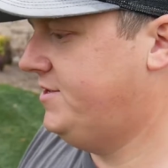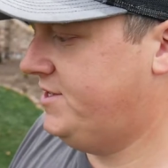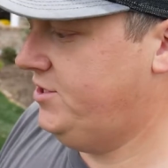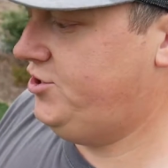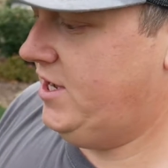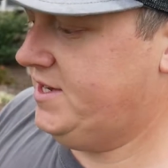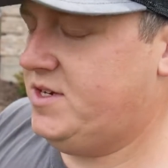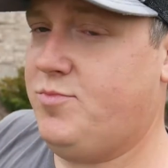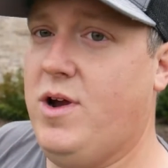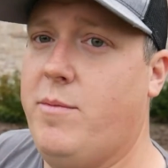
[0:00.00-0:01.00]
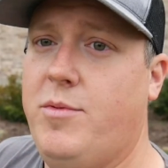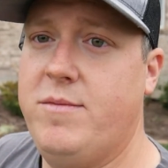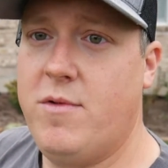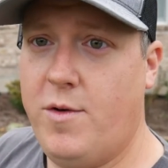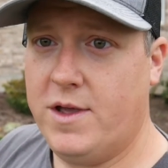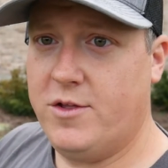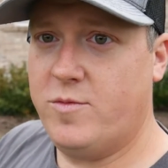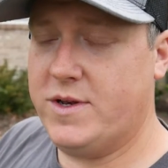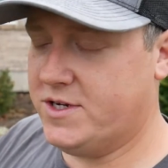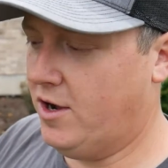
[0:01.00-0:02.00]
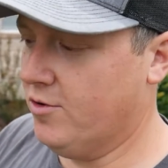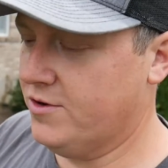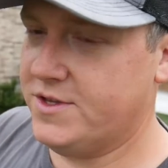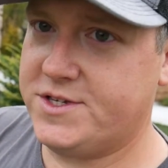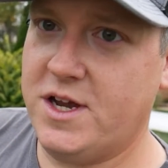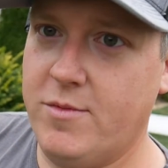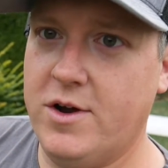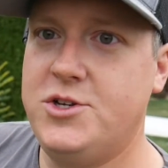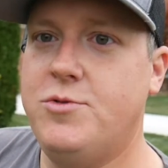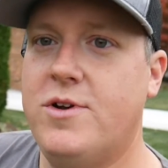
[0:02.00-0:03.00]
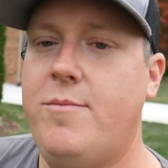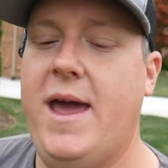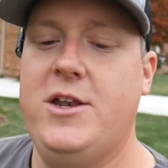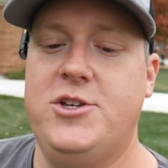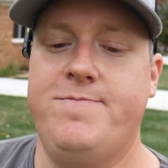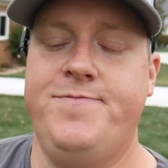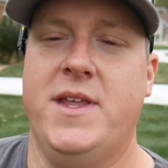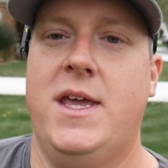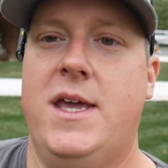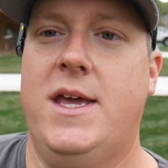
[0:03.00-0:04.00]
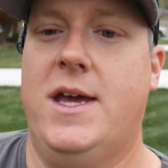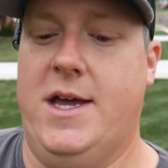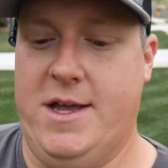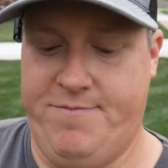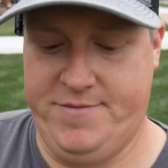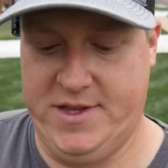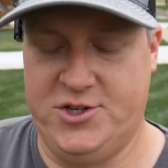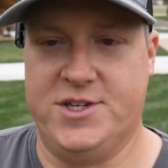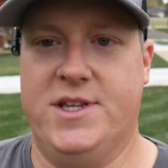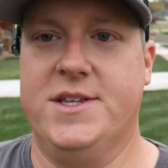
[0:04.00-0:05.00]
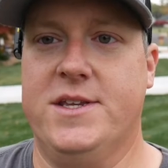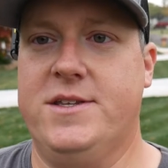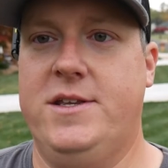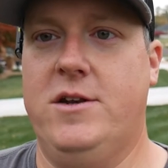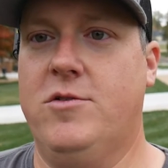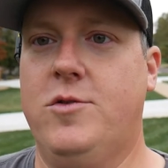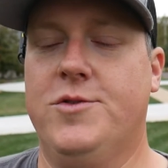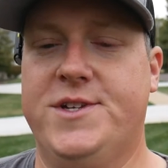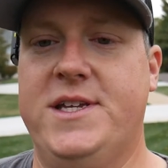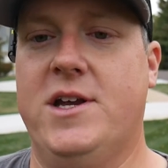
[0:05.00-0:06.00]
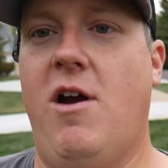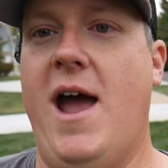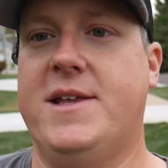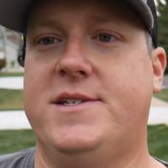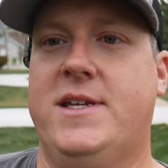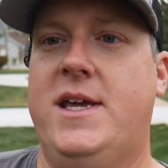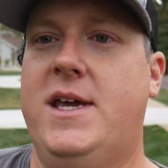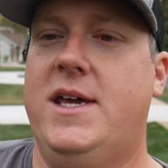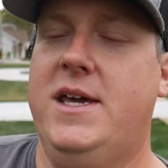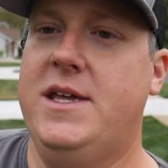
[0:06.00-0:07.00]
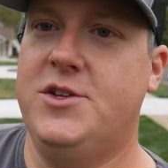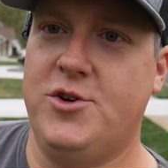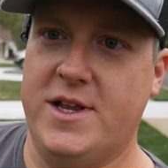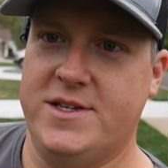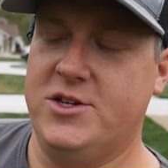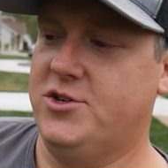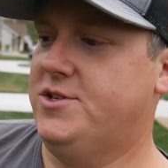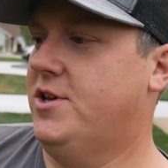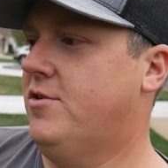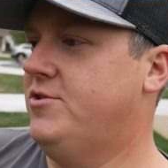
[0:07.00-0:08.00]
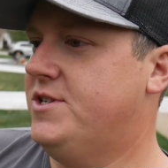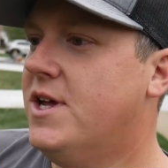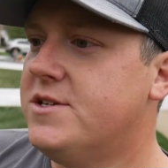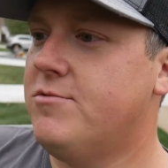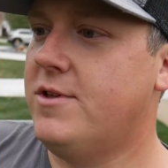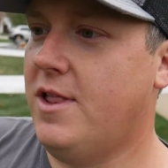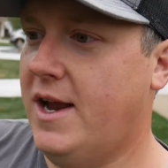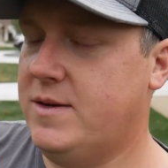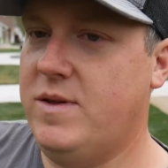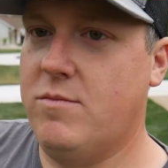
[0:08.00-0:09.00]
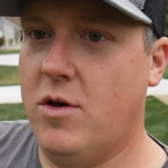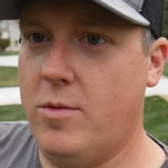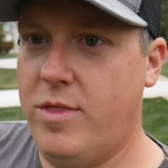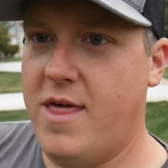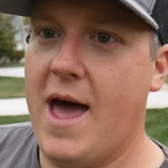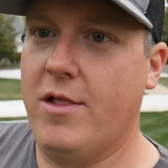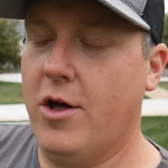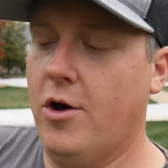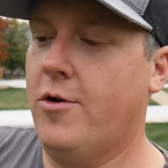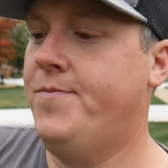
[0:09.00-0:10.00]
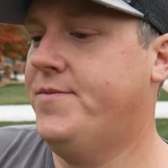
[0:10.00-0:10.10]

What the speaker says: suggest probably mowing a little bit taller in the summer, as you would imagine. It just doesn't, cool season grass in the transition zone just doesn't really like to be mowed that low.